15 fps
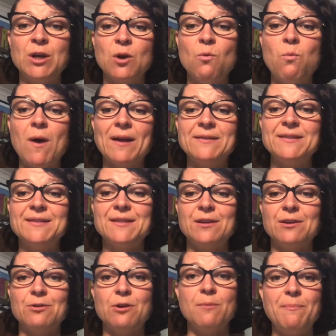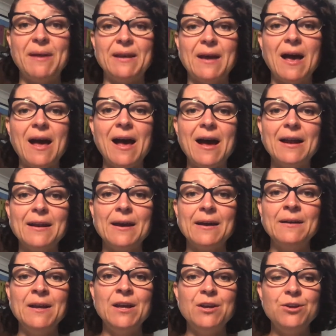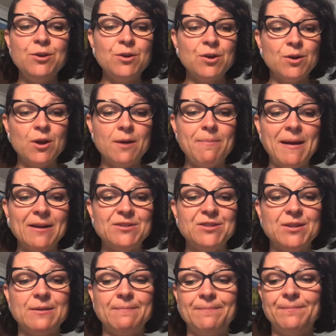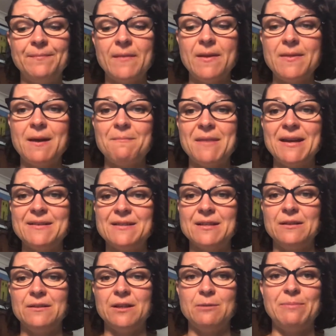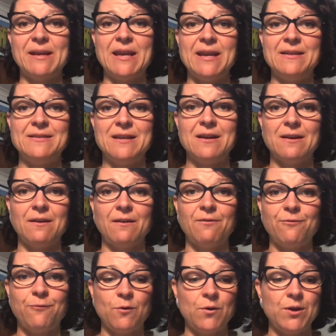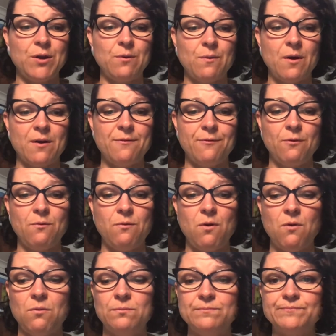ones that are a bit harder, you can go back to them. And that makes it a little bit easier for you overall.